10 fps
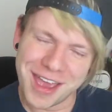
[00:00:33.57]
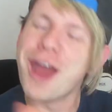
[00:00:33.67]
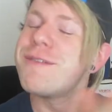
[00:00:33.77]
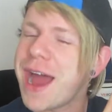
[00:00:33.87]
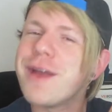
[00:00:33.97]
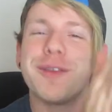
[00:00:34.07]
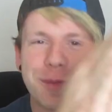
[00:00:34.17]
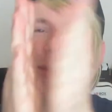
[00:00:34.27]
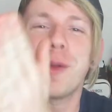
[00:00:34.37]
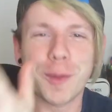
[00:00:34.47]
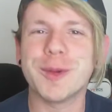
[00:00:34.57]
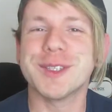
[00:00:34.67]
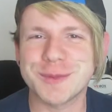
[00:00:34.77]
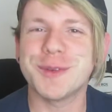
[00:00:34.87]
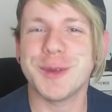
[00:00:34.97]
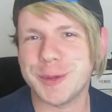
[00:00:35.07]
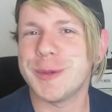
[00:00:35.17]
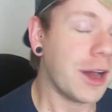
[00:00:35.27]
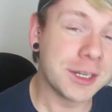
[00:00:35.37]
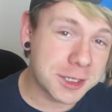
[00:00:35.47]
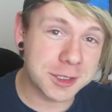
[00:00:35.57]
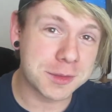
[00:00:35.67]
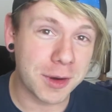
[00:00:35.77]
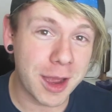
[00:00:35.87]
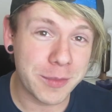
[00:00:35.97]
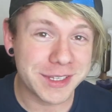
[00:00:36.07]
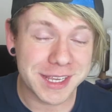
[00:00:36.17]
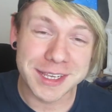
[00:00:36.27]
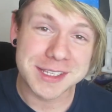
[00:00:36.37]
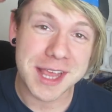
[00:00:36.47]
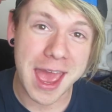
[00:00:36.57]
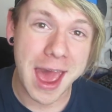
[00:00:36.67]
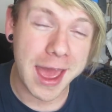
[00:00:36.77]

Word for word: A round of applause for you. one hundred subscribers is